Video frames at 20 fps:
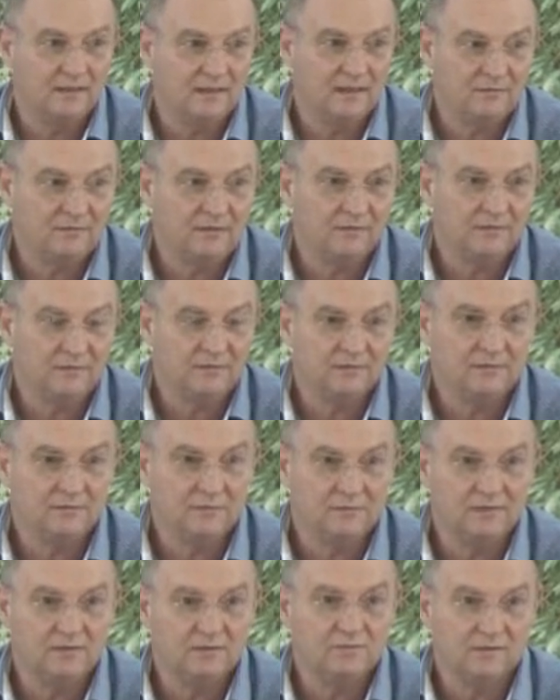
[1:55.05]
areas in that
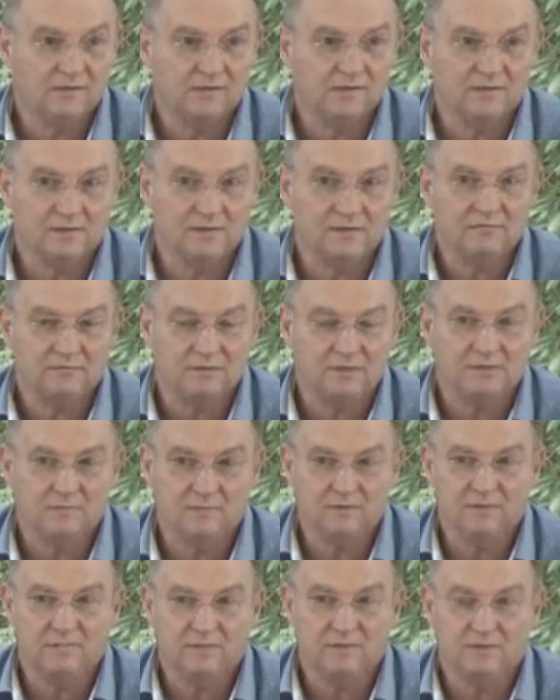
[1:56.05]
region because that region
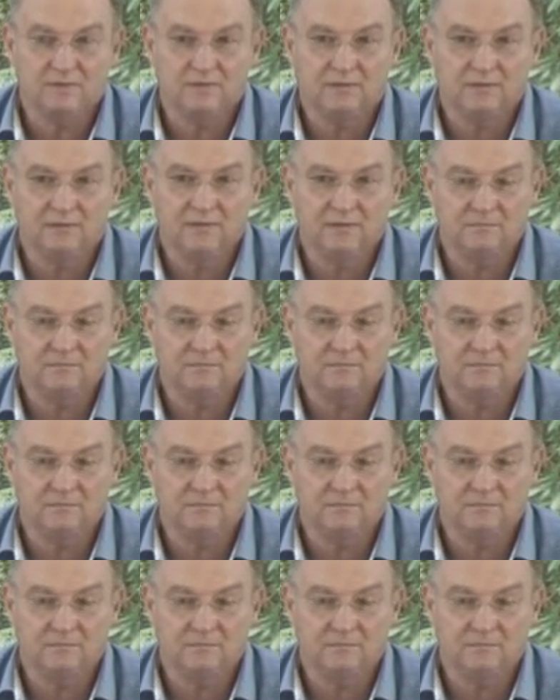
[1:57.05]
was basically